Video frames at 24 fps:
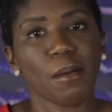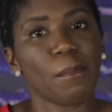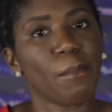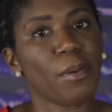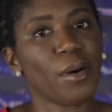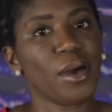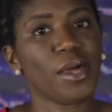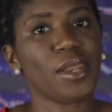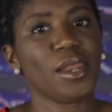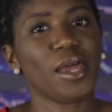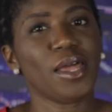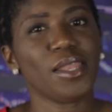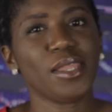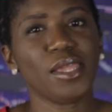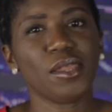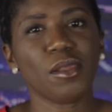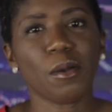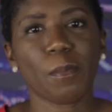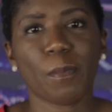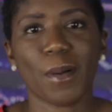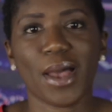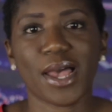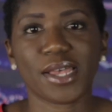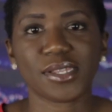But a
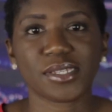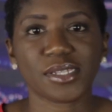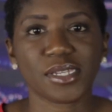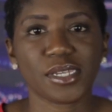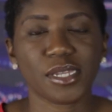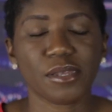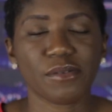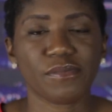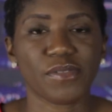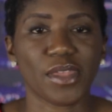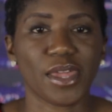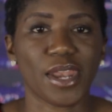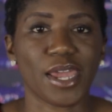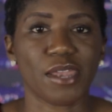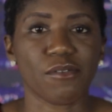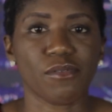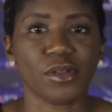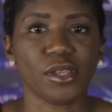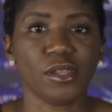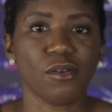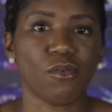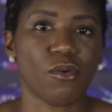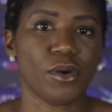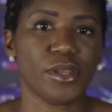little positive that I
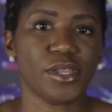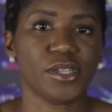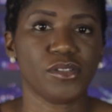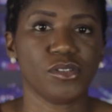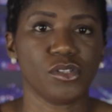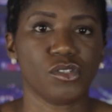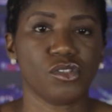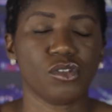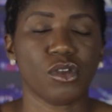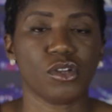really wanted to